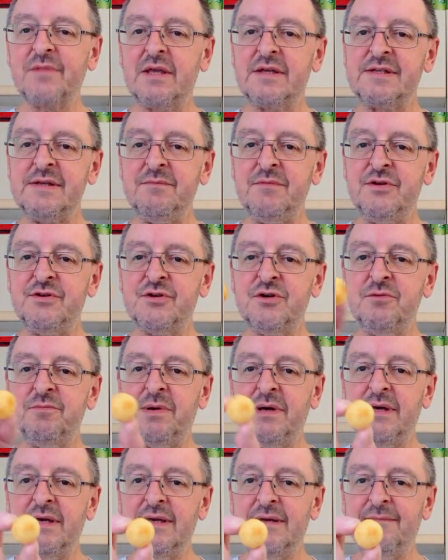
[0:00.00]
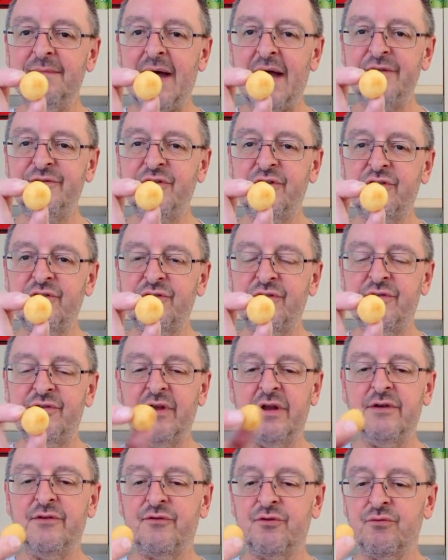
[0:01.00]
72p, Asda just
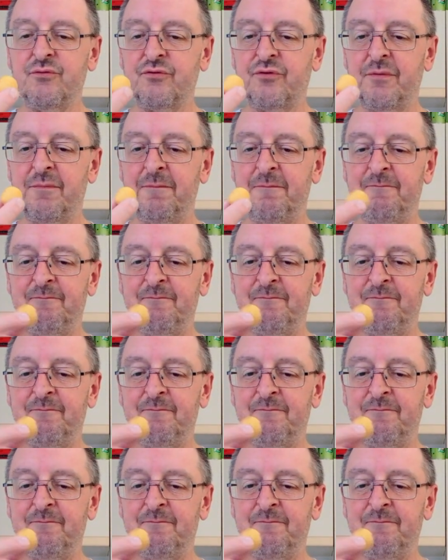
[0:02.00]
essentials.